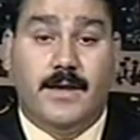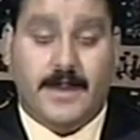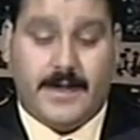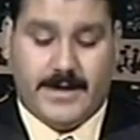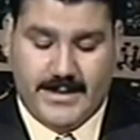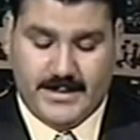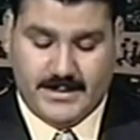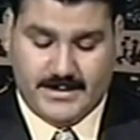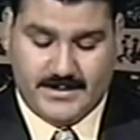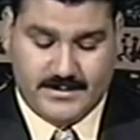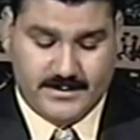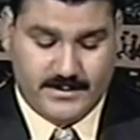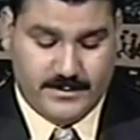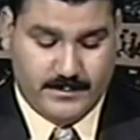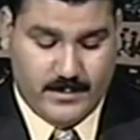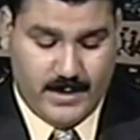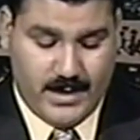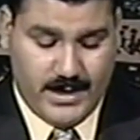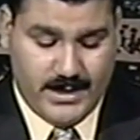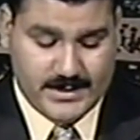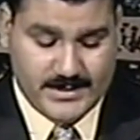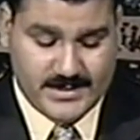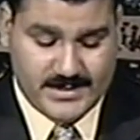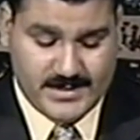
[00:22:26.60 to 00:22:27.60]
It
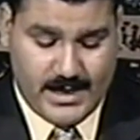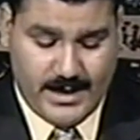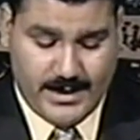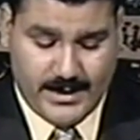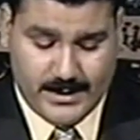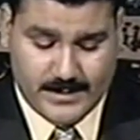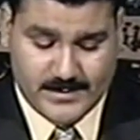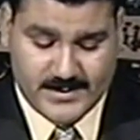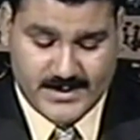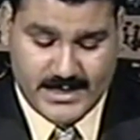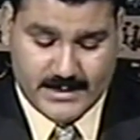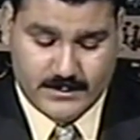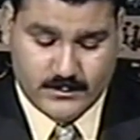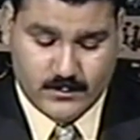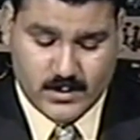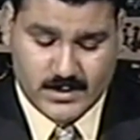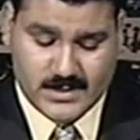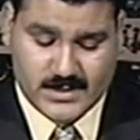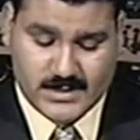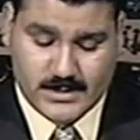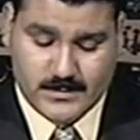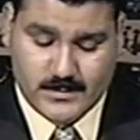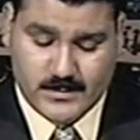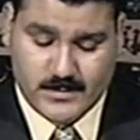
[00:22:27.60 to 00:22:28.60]
reminds Arabs and
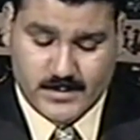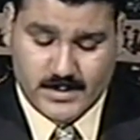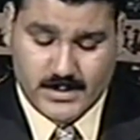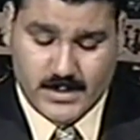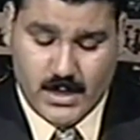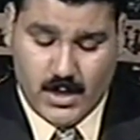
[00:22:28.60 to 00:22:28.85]
Muslims